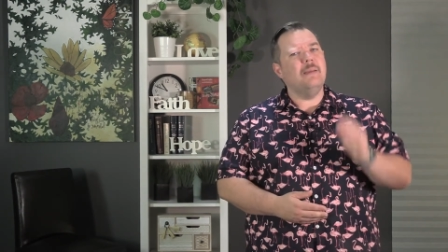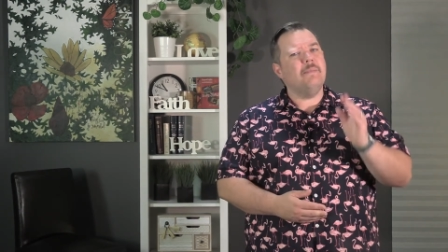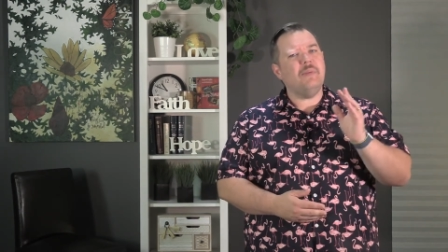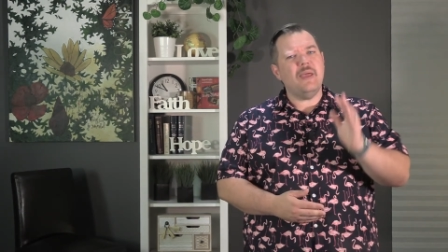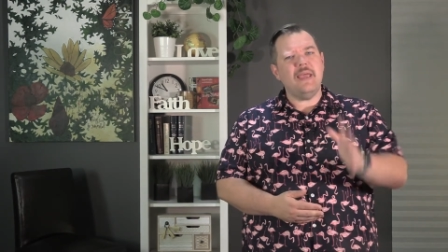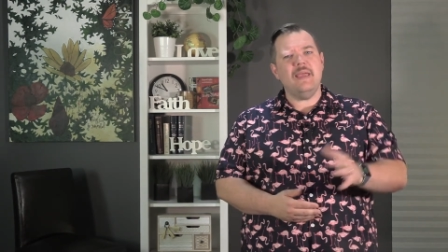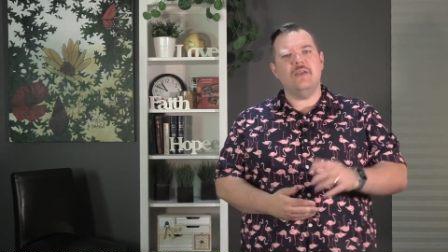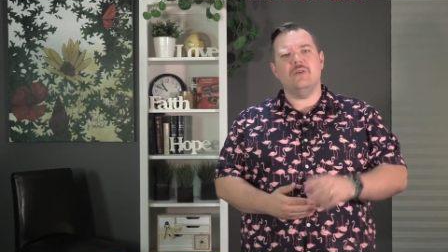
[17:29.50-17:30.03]

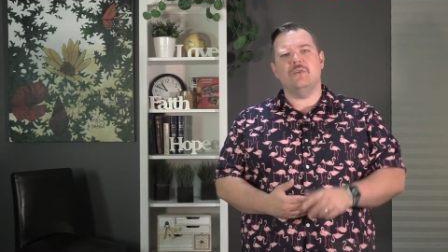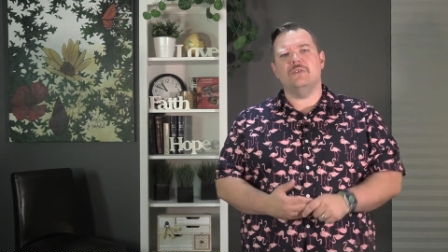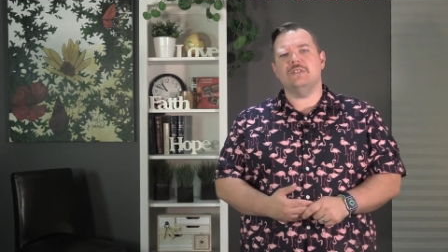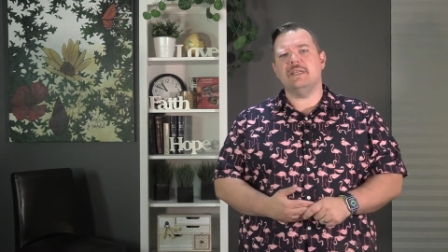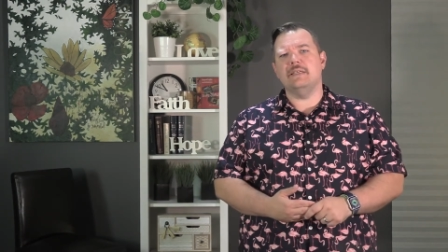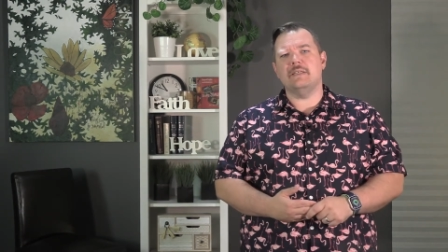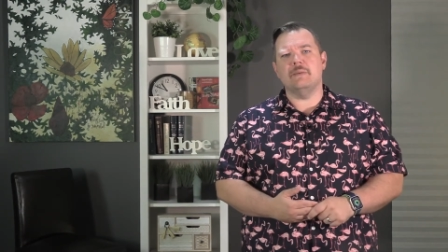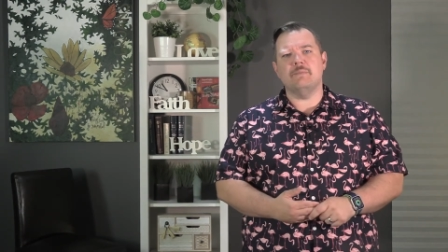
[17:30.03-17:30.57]
pales
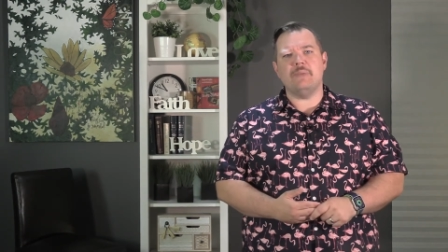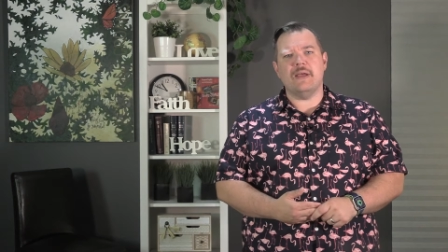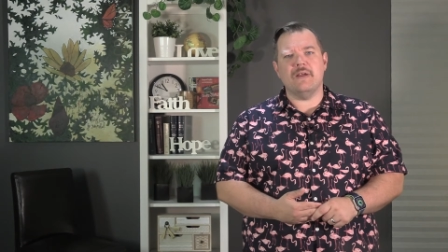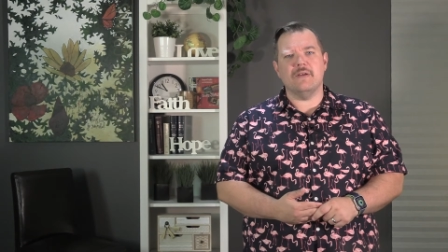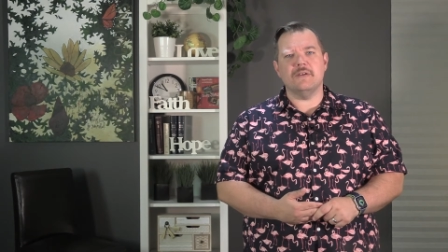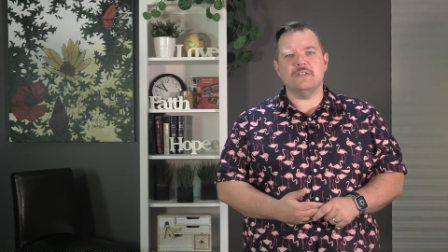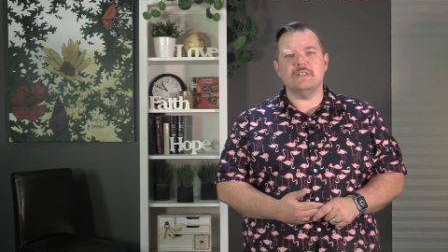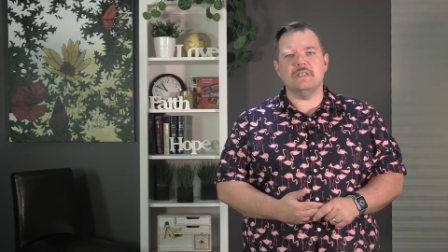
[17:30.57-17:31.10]
in
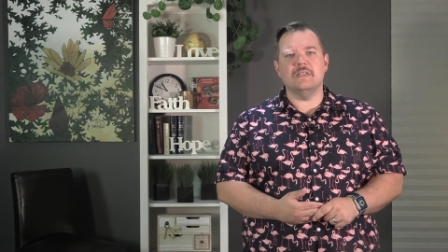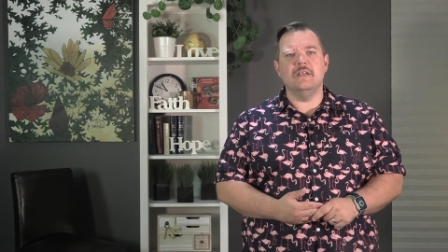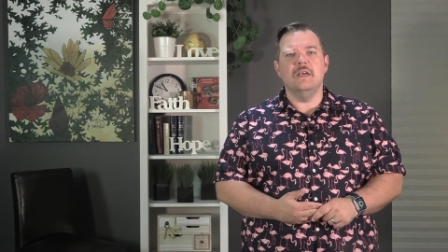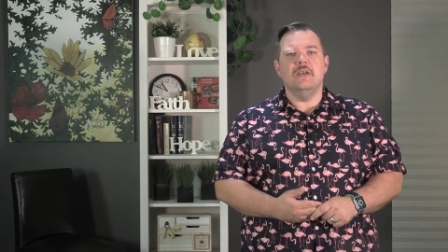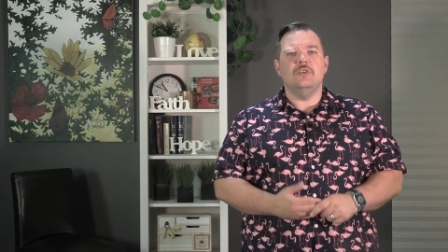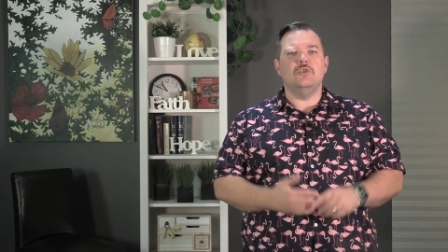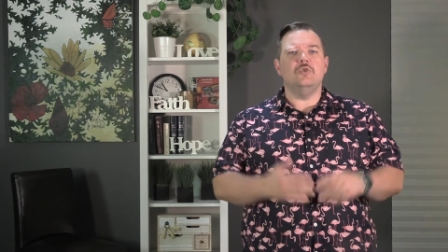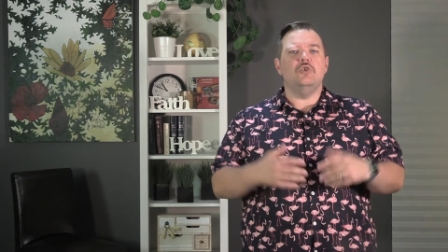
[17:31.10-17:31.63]
comparison
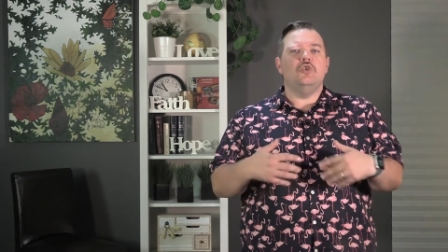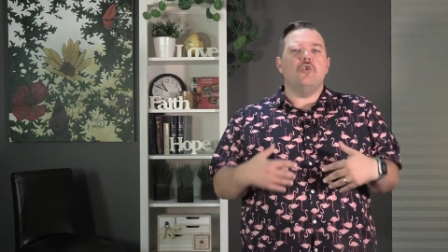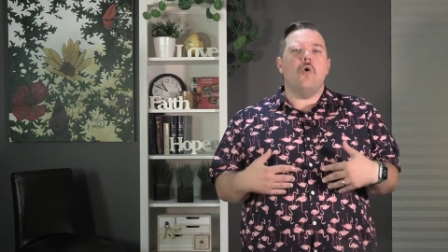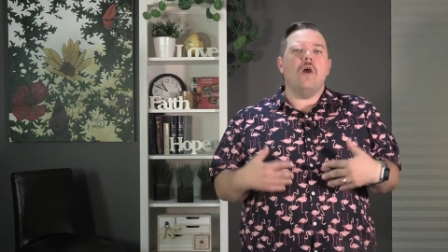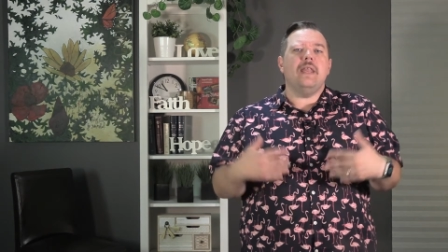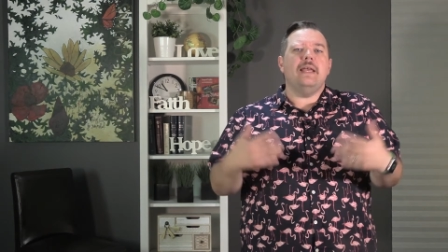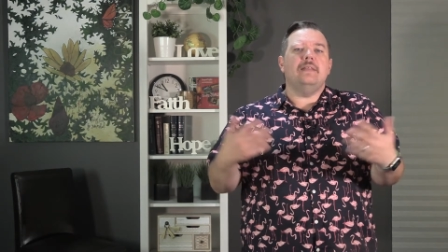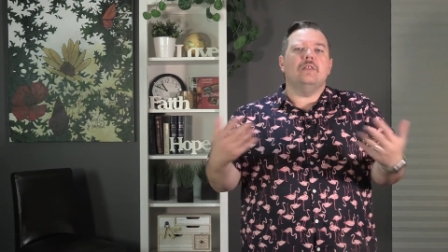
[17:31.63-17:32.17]
to
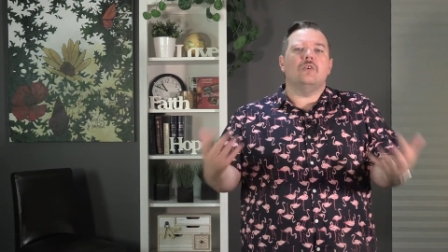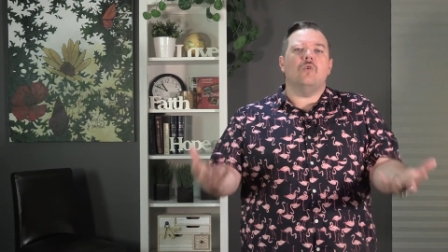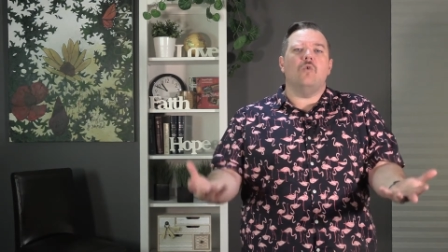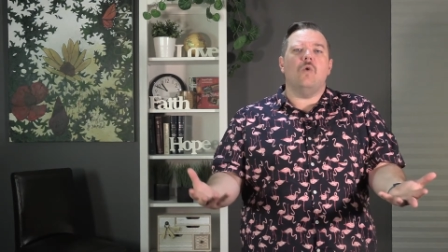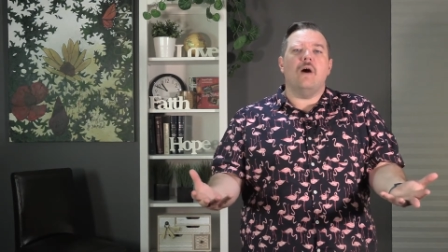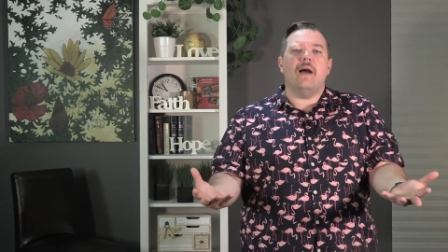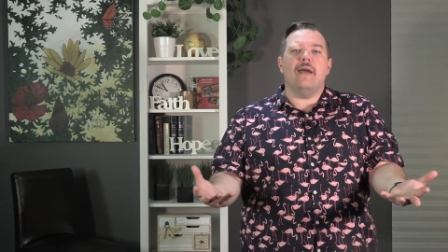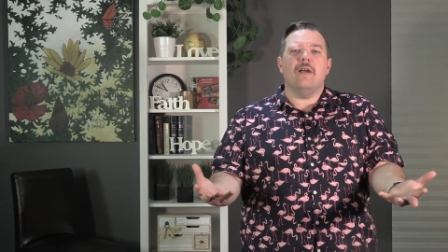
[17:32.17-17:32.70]
joining the
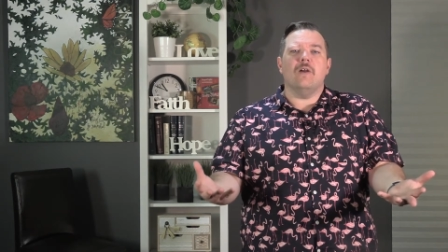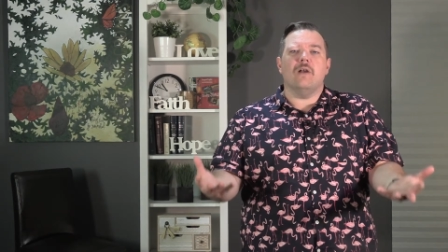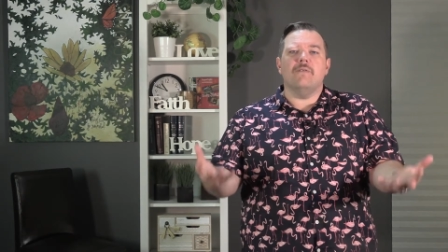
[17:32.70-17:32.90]
choir